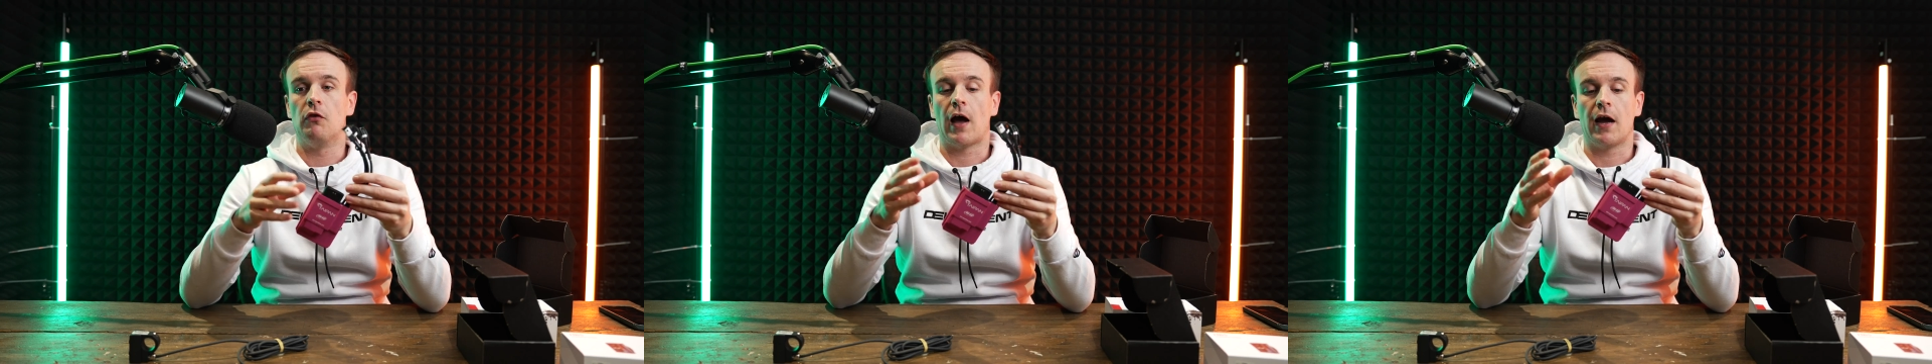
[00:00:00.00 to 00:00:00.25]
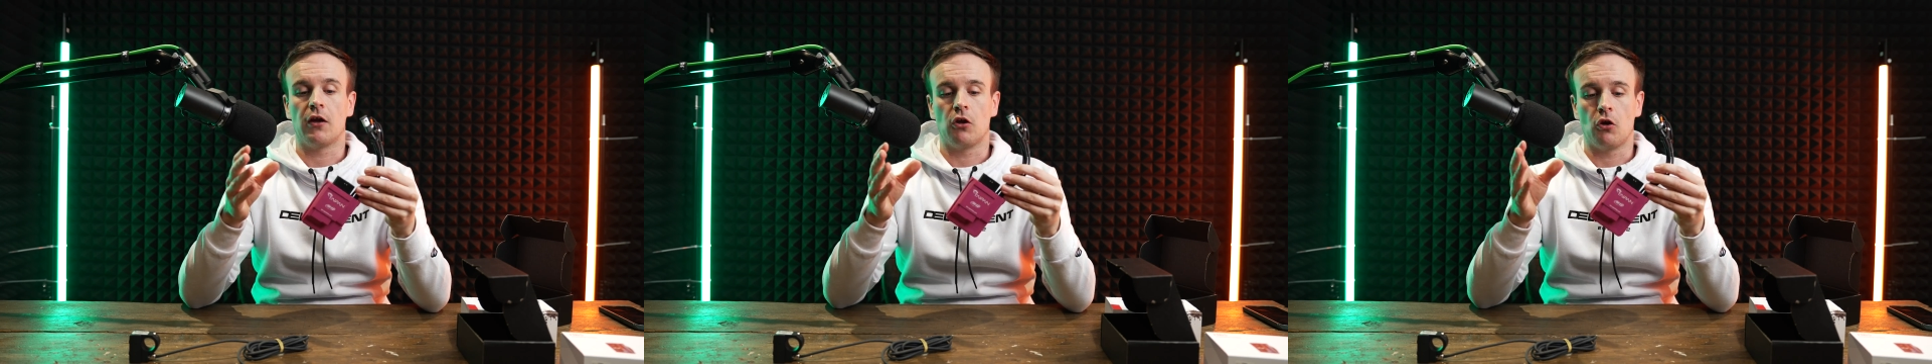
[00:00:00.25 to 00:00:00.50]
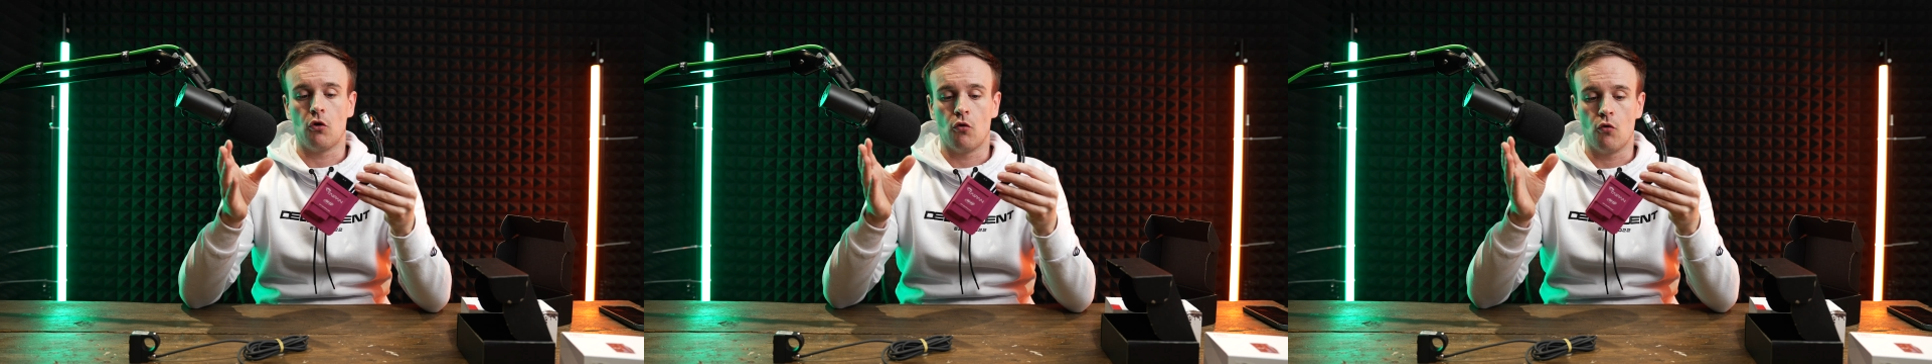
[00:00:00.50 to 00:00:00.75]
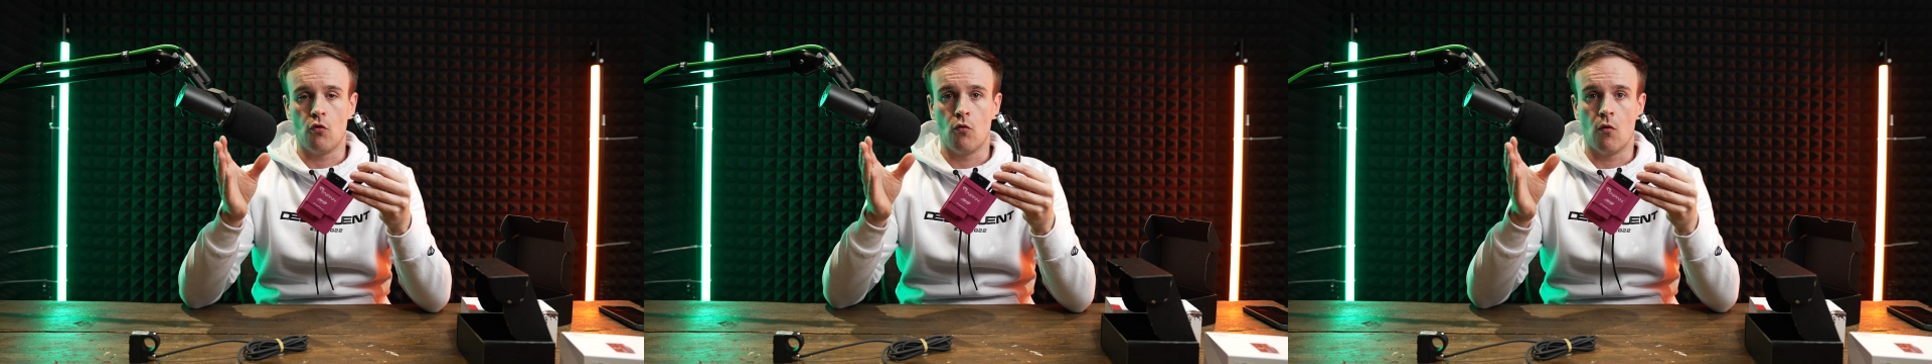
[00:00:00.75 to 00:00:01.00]
that
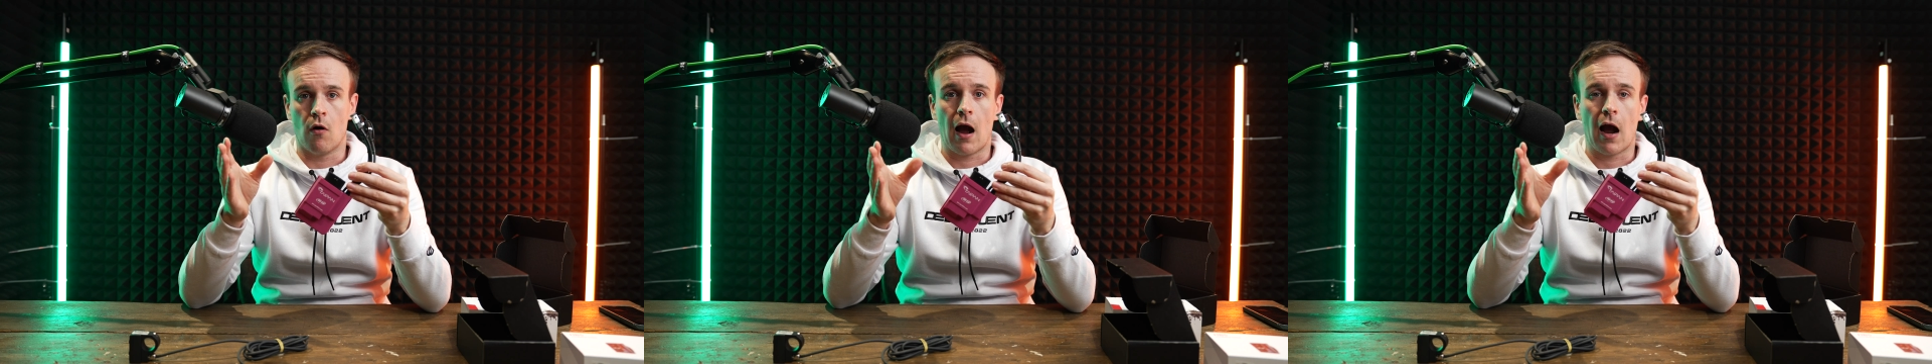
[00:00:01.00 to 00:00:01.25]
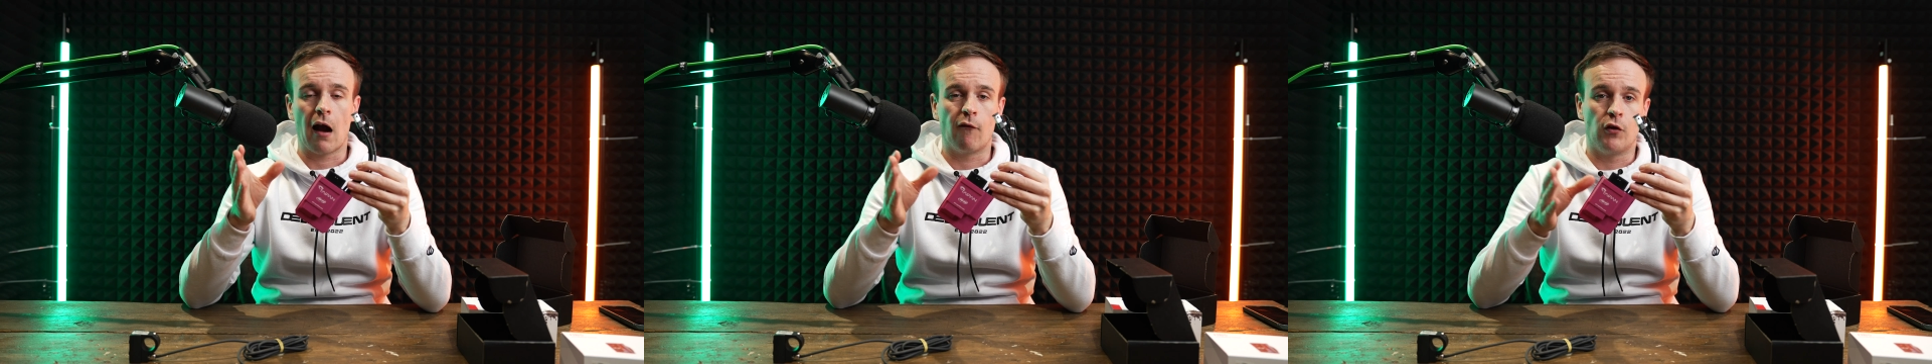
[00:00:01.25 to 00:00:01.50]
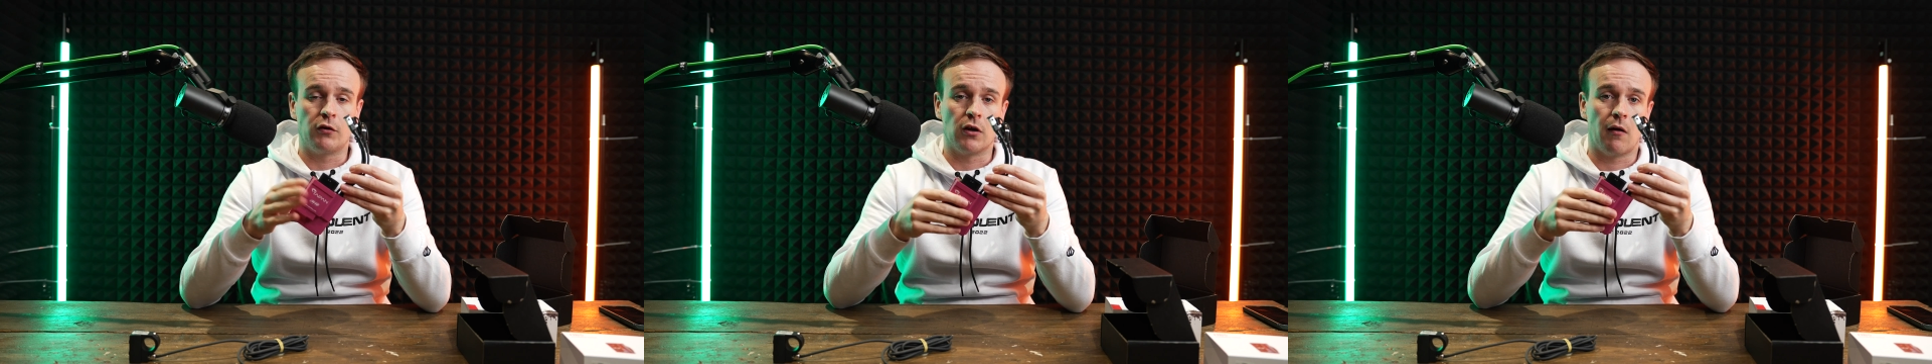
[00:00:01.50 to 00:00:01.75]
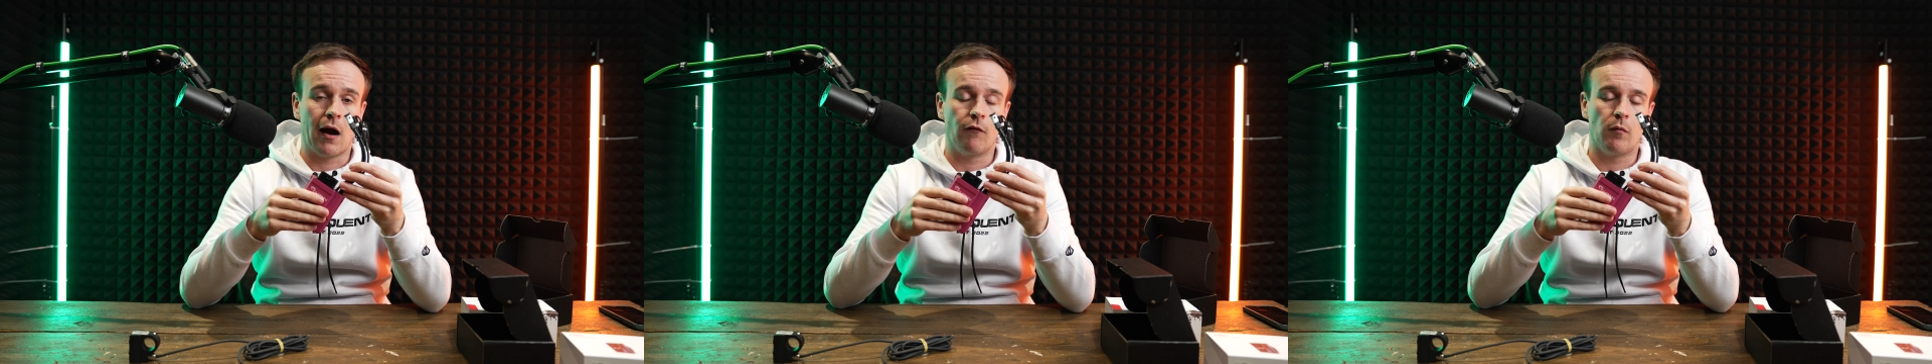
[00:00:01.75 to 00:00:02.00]
you have the,
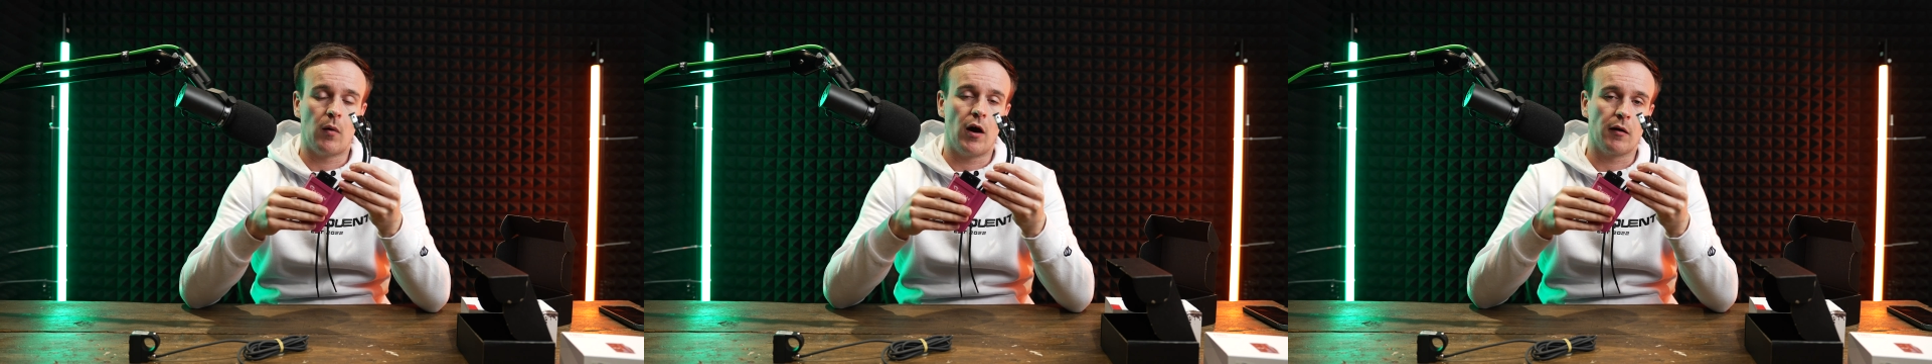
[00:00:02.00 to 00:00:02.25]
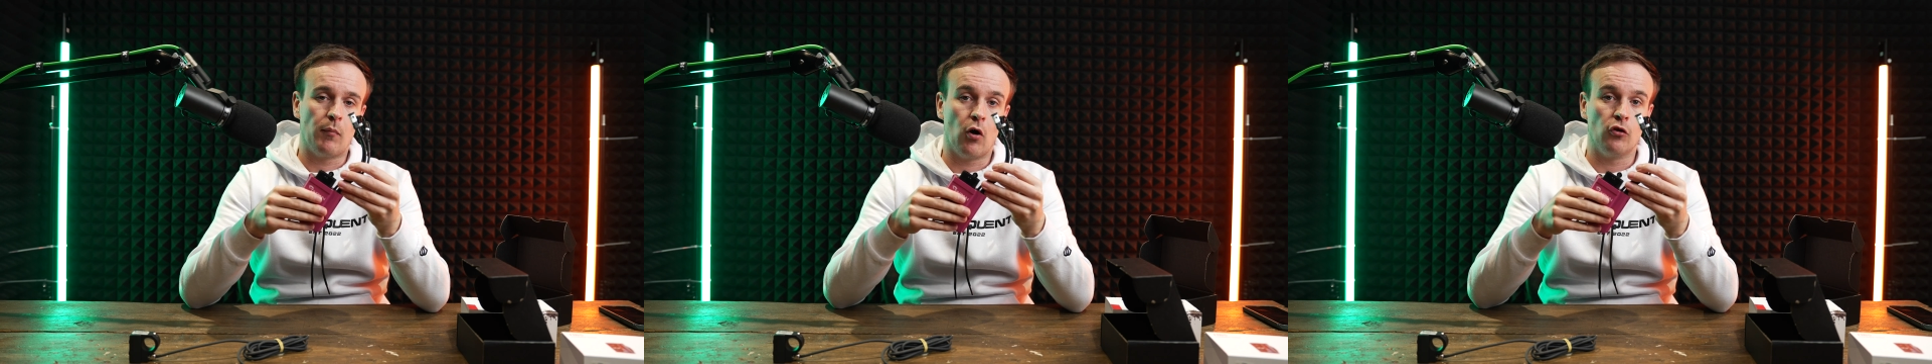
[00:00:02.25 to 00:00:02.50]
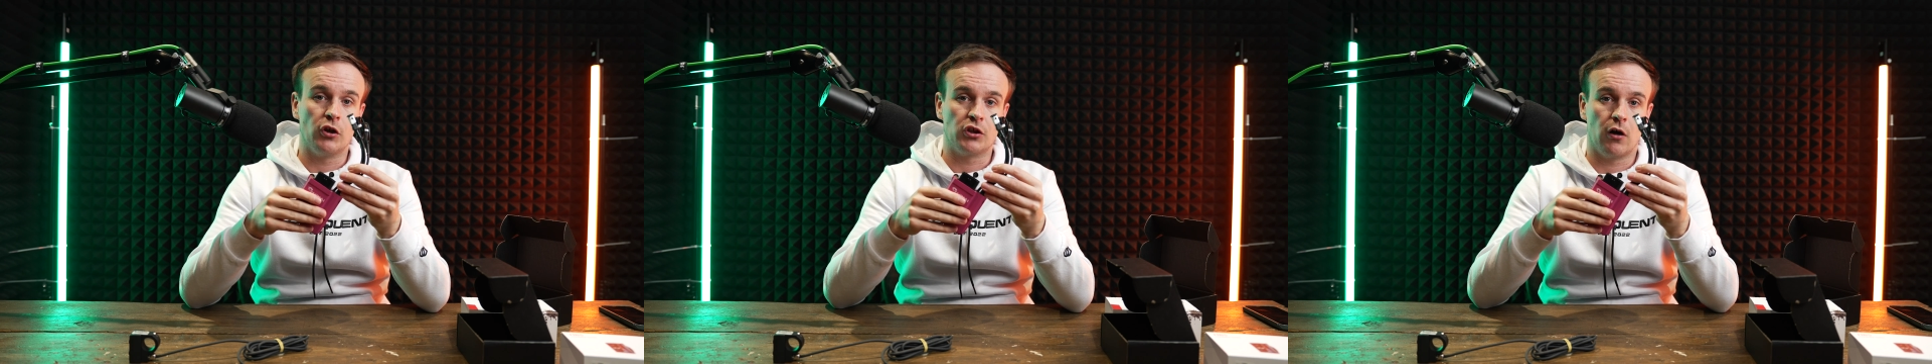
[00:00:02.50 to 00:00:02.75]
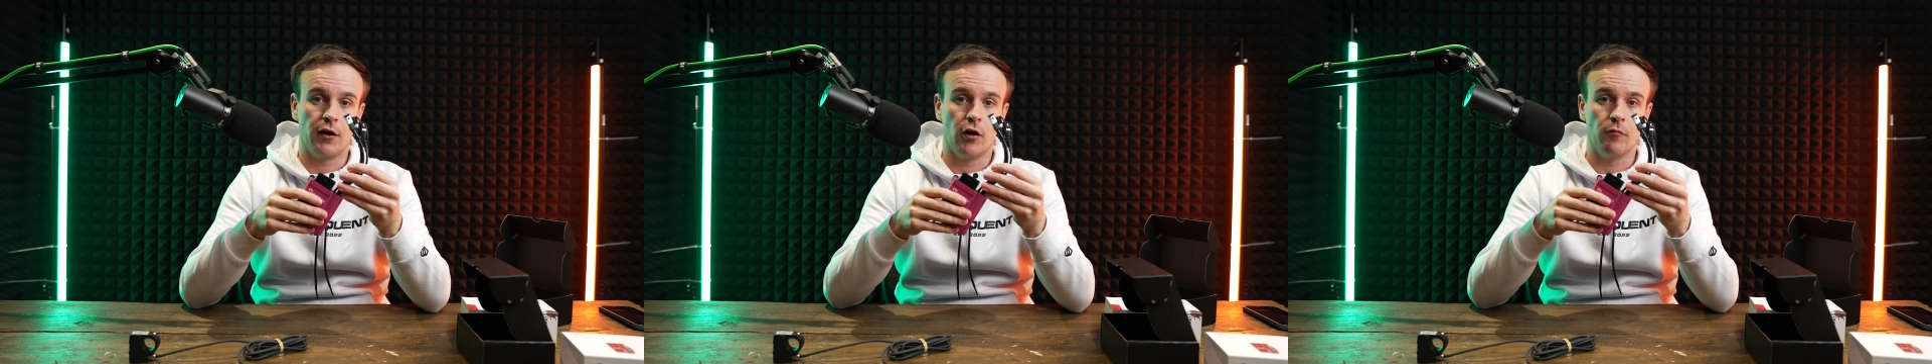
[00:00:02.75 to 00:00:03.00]
have the bike put on the
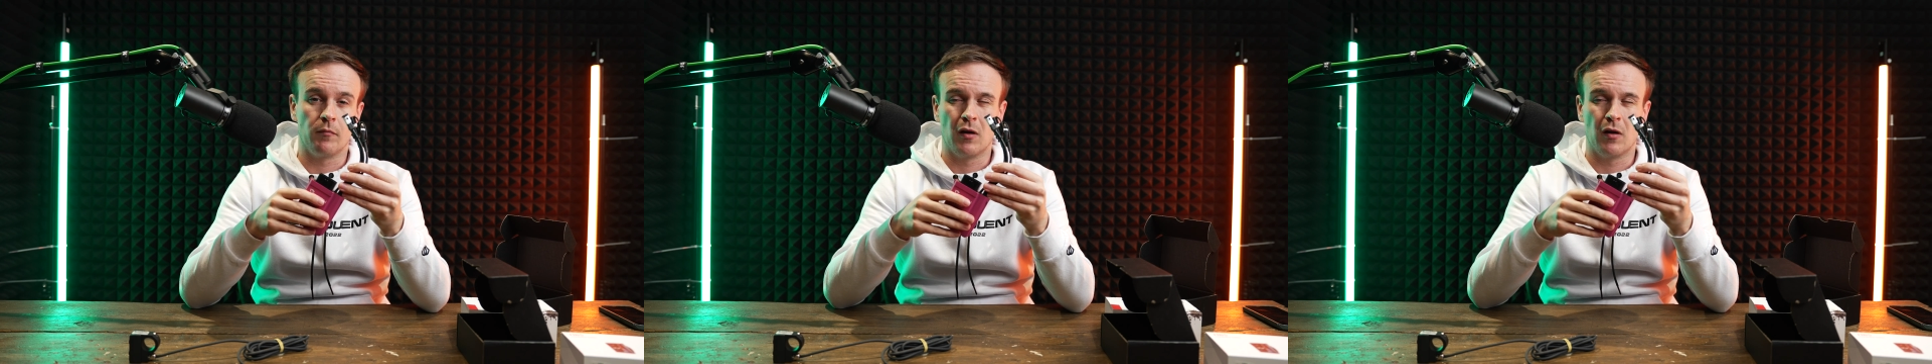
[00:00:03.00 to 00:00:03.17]
dyno,